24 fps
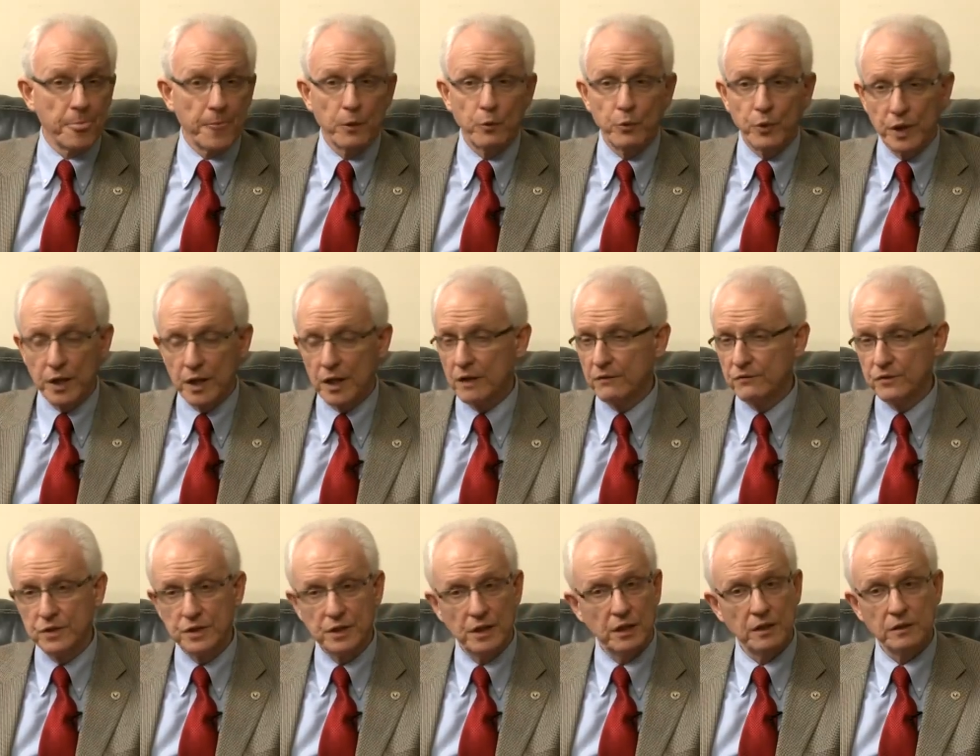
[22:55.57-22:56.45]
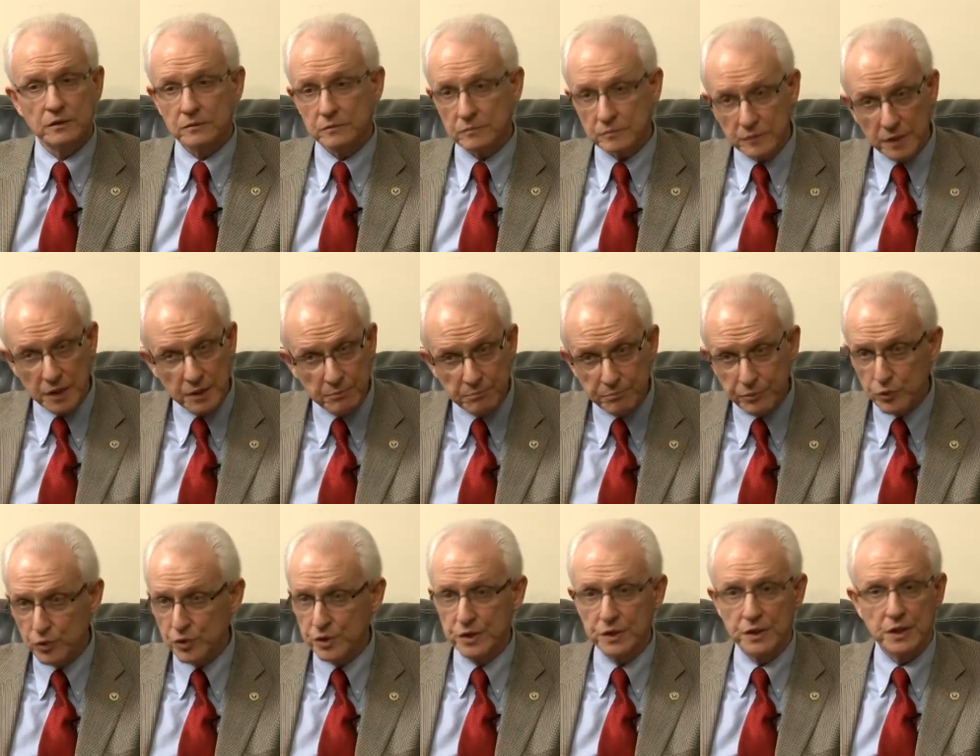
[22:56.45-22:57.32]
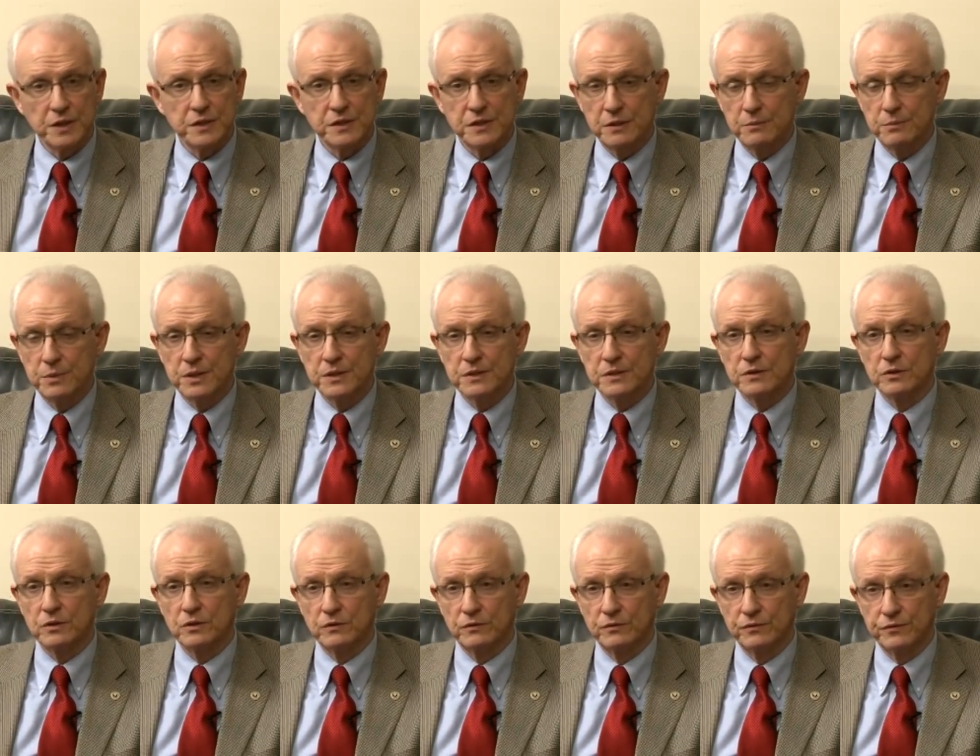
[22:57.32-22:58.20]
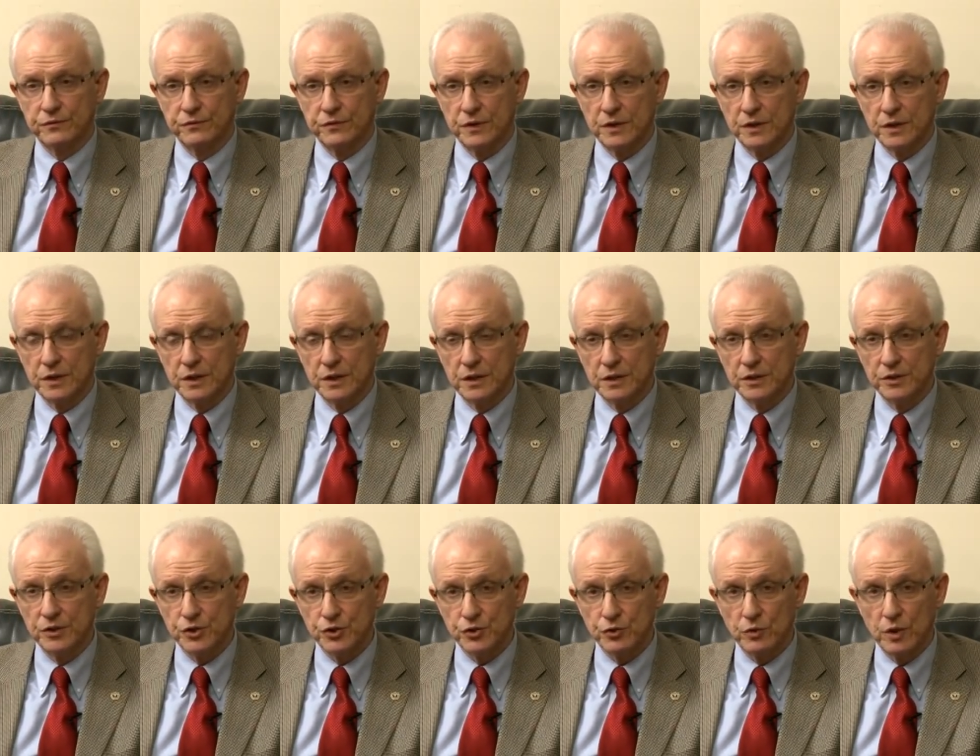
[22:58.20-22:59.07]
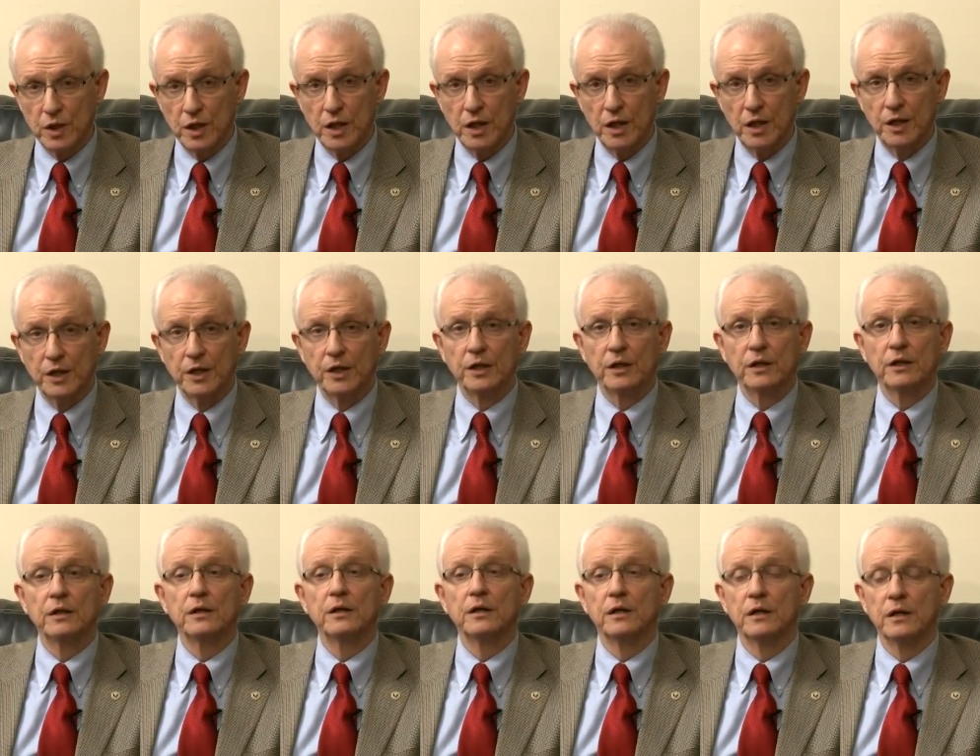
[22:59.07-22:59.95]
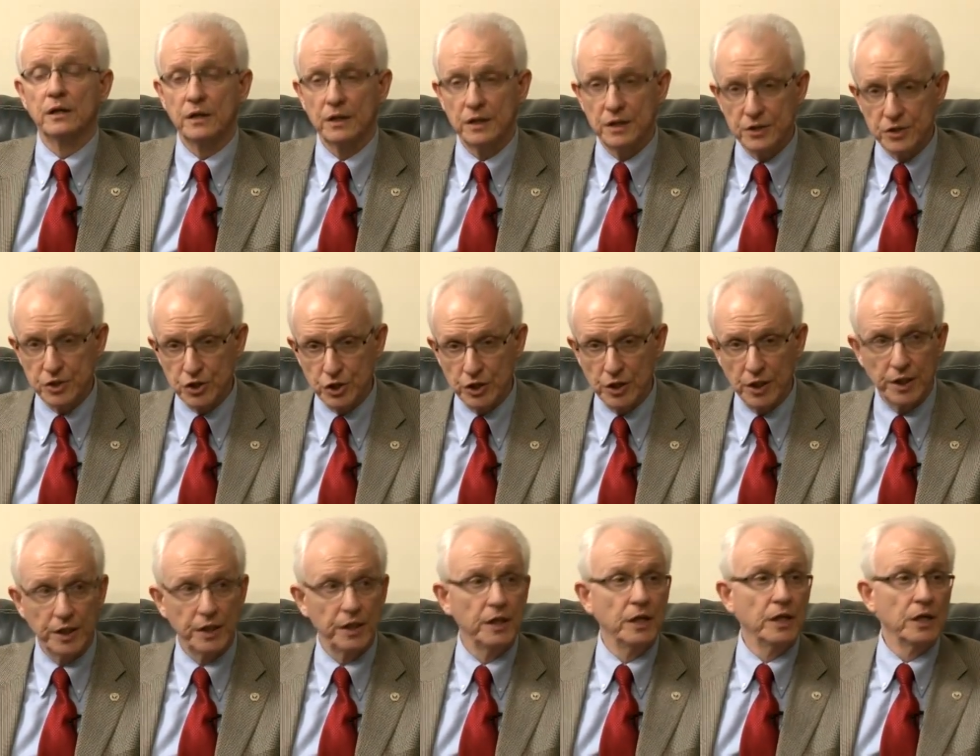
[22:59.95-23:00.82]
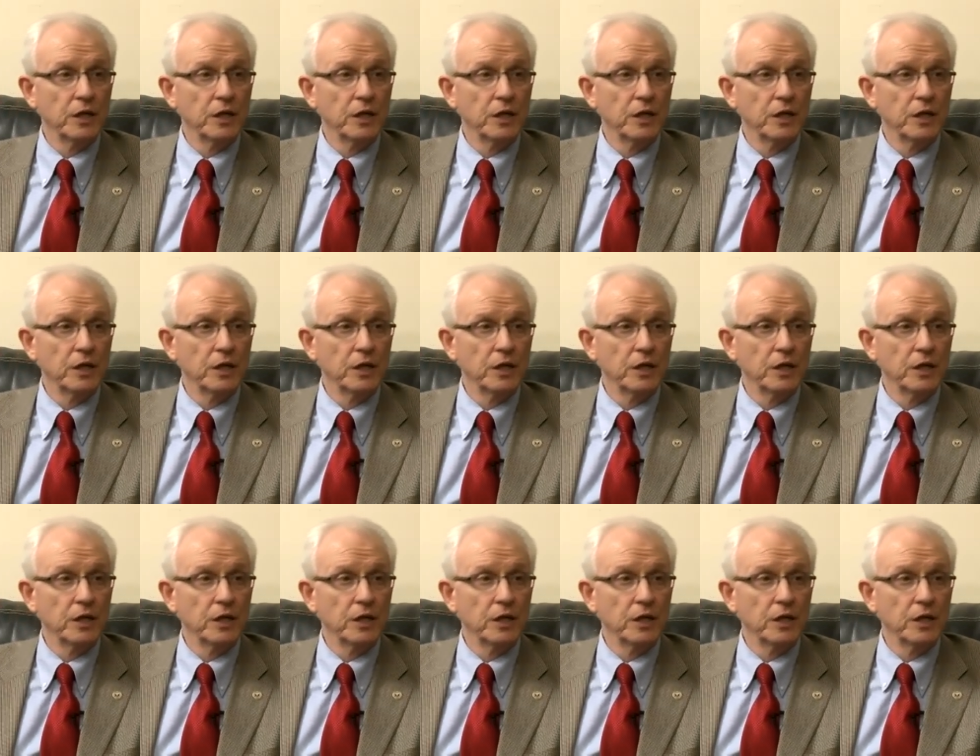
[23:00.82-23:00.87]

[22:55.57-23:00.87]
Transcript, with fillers: We have done important exhibits of uh, the Shoah in uh, Chile,